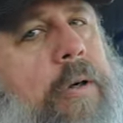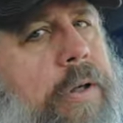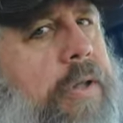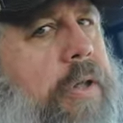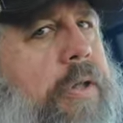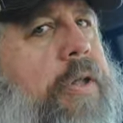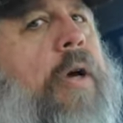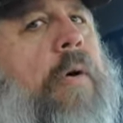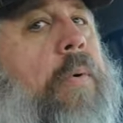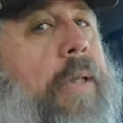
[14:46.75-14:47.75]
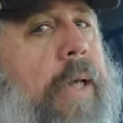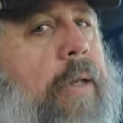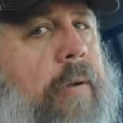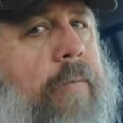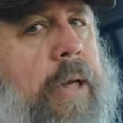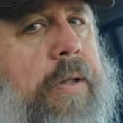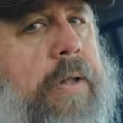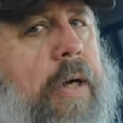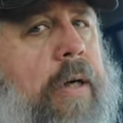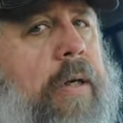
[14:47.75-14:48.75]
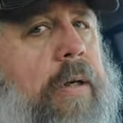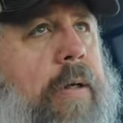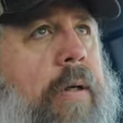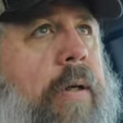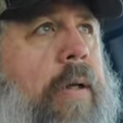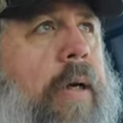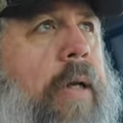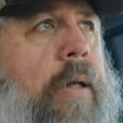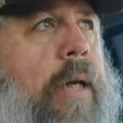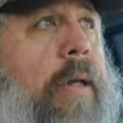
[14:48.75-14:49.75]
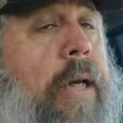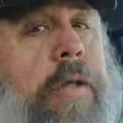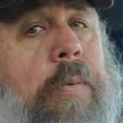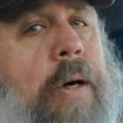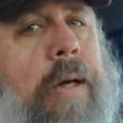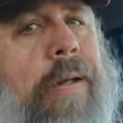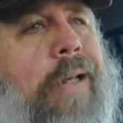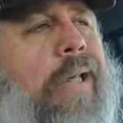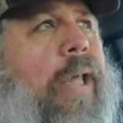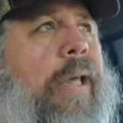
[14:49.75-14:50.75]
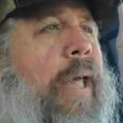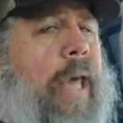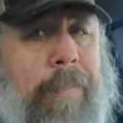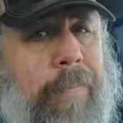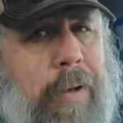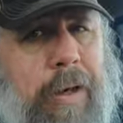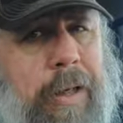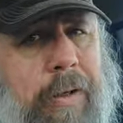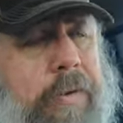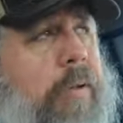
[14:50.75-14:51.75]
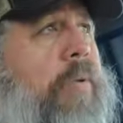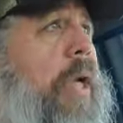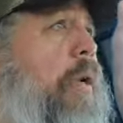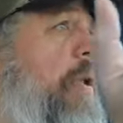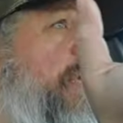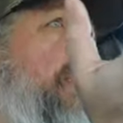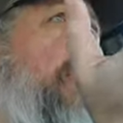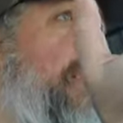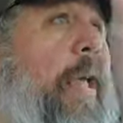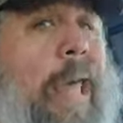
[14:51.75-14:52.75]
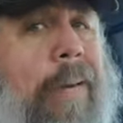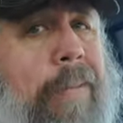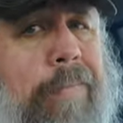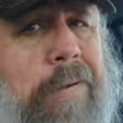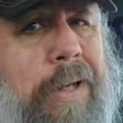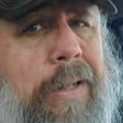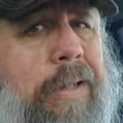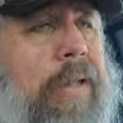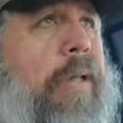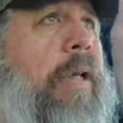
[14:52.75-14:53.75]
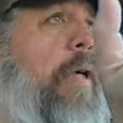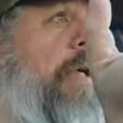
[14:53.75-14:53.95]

Christians know when the end of days are, and guess what? It can't be put on a YouTube channel. It can't be predicted.